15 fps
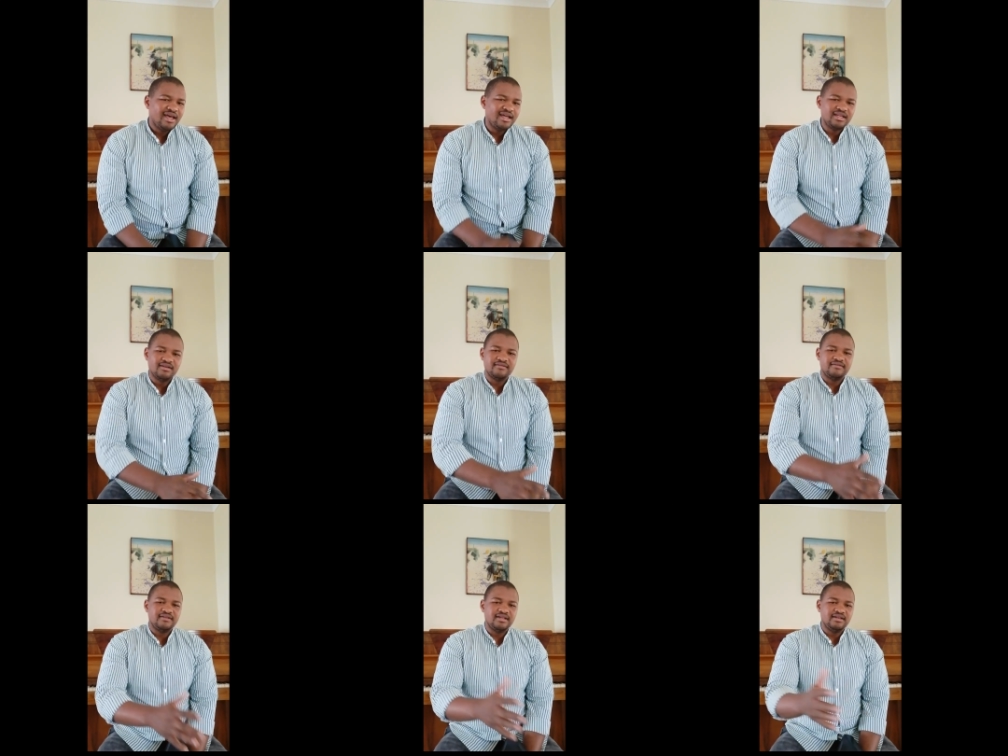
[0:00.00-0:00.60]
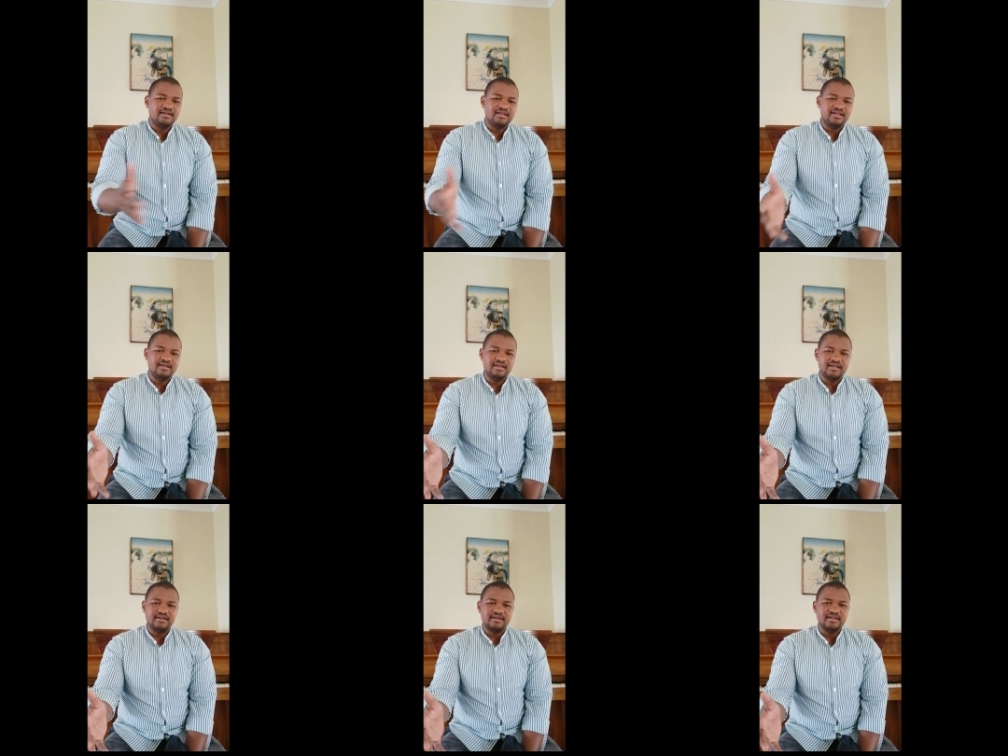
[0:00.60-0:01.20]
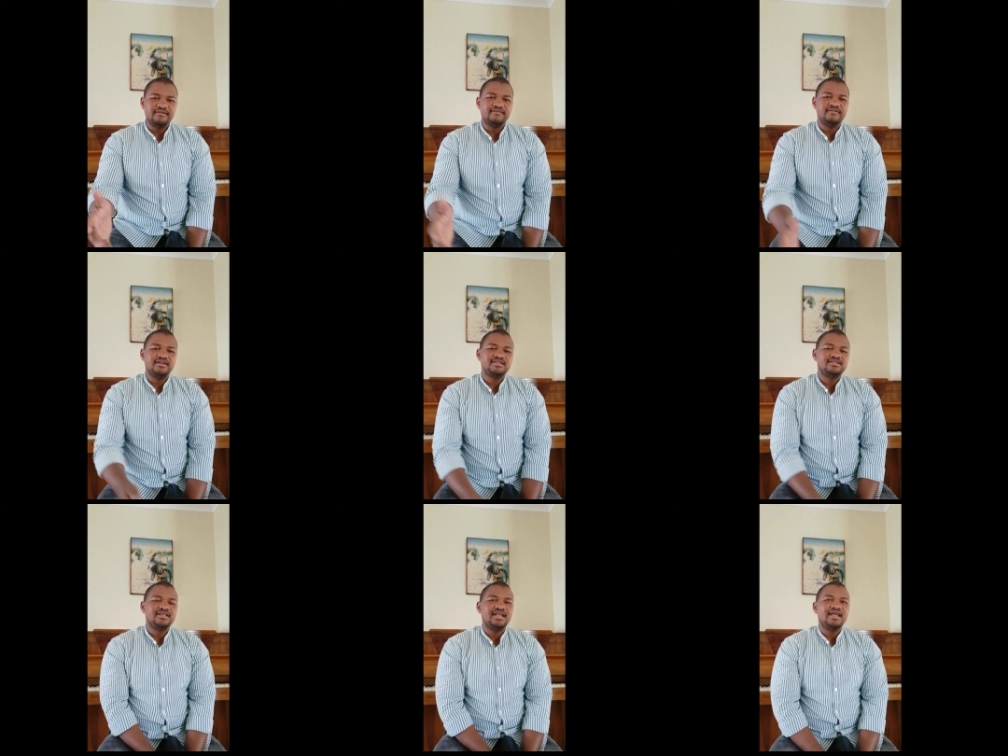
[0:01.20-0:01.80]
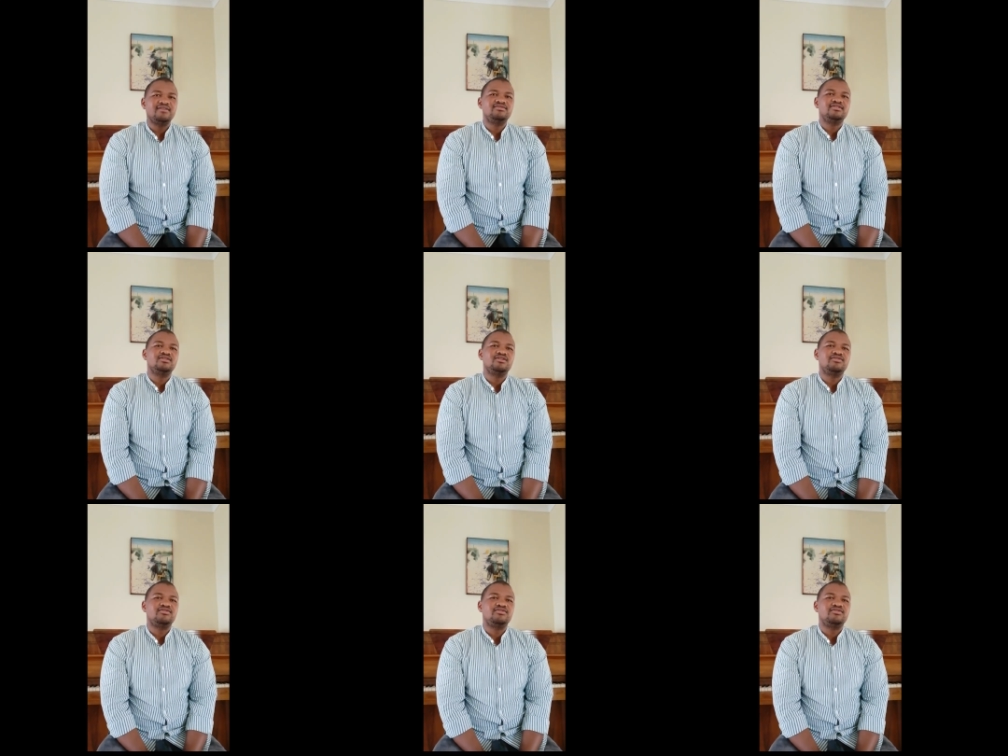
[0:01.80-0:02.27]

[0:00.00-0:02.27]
And in, in, in, in verse 11